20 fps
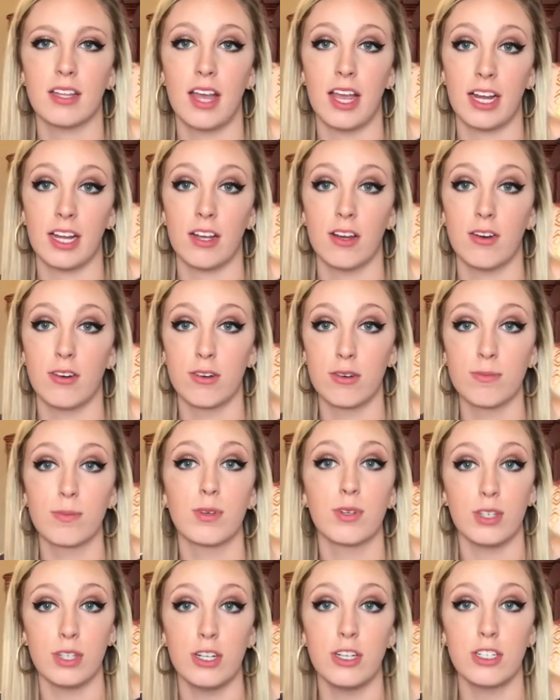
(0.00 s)
like a
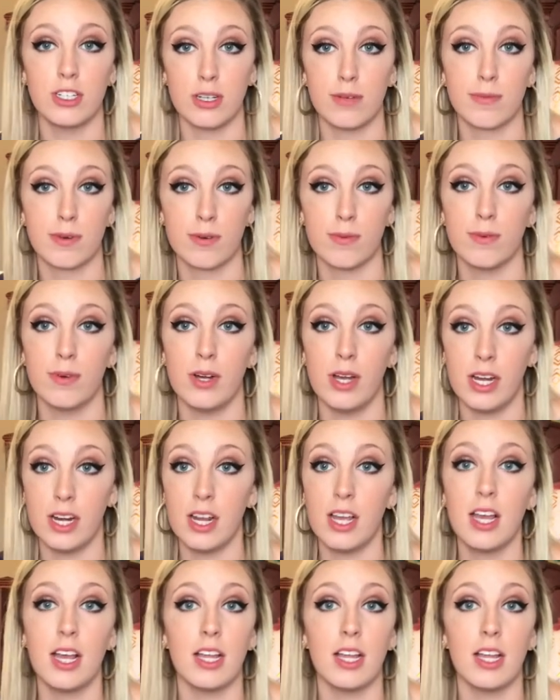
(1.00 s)
normal YouTuber would